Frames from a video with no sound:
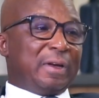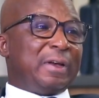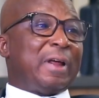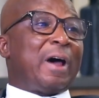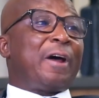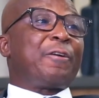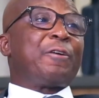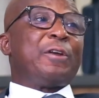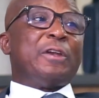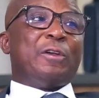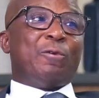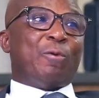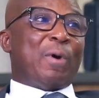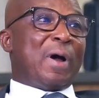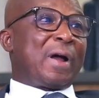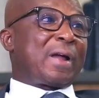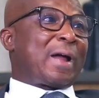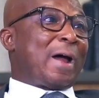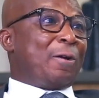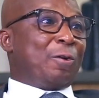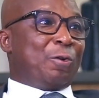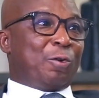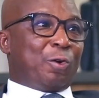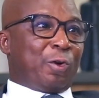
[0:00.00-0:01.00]
That renewal
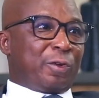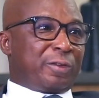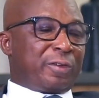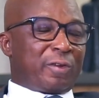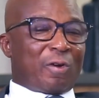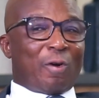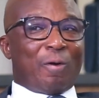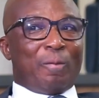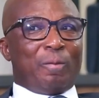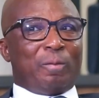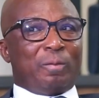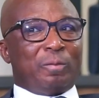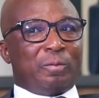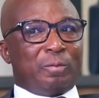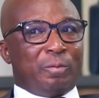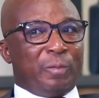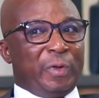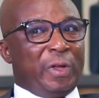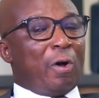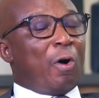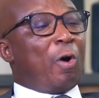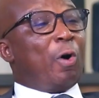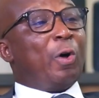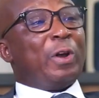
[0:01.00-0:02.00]
cannot
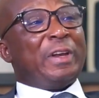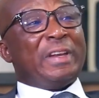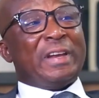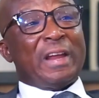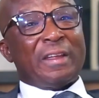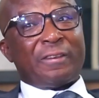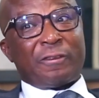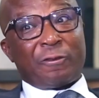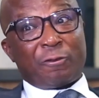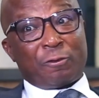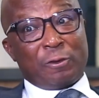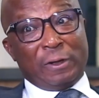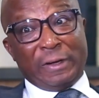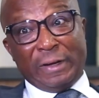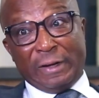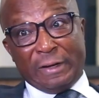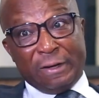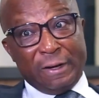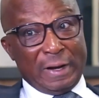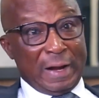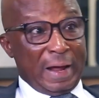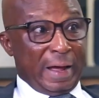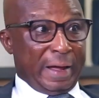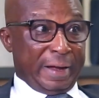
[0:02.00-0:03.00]
be unnecessarily
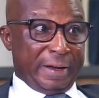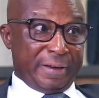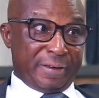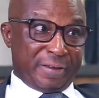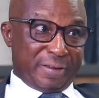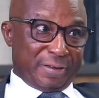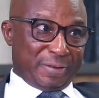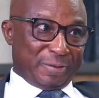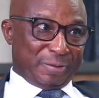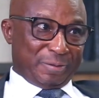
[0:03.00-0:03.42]
denied.